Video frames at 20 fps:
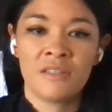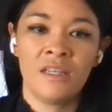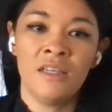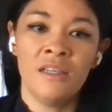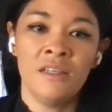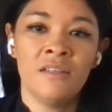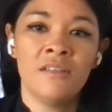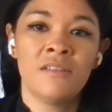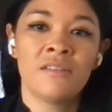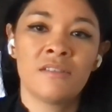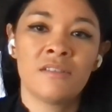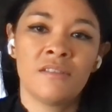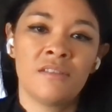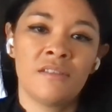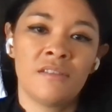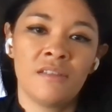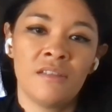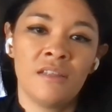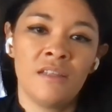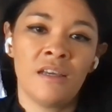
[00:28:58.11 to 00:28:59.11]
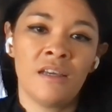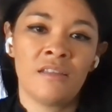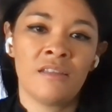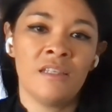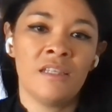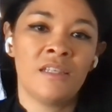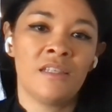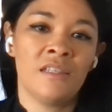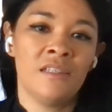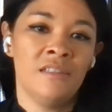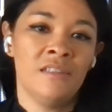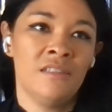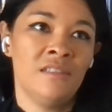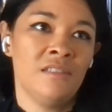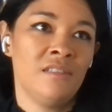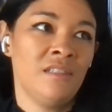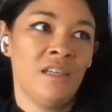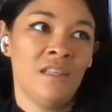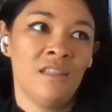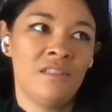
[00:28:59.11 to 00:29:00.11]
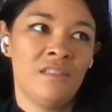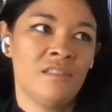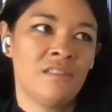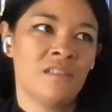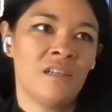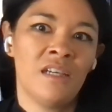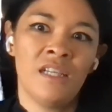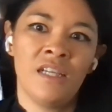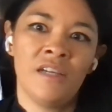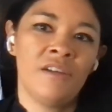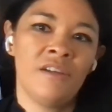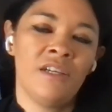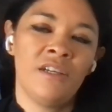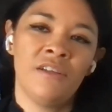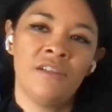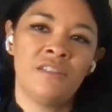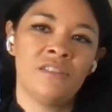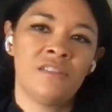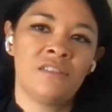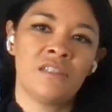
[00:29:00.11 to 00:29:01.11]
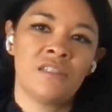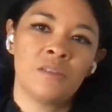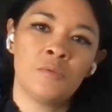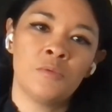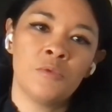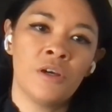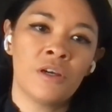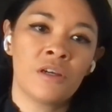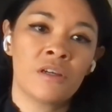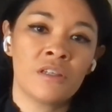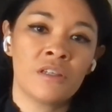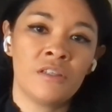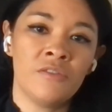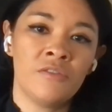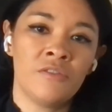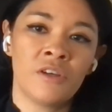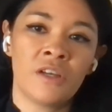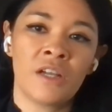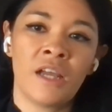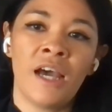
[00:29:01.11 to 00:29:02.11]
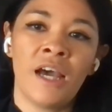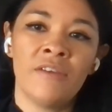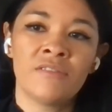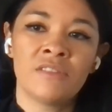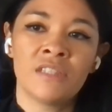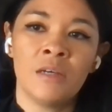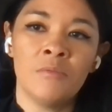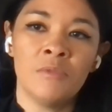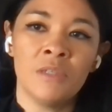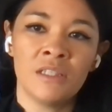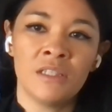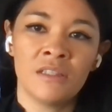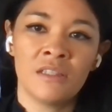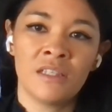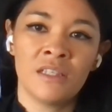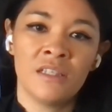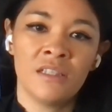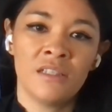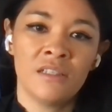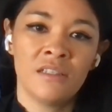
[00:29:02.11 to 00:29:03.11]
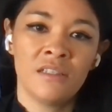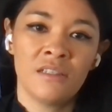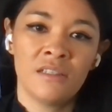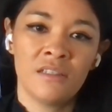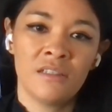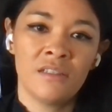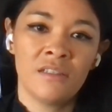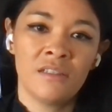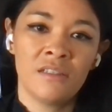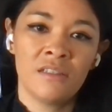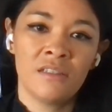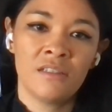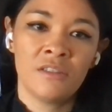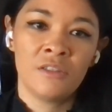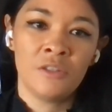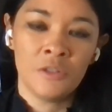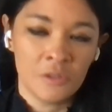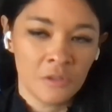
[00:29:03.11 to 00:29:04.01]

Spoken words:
And I think in the design area, it just doesn't work. Like, you've got to have something that you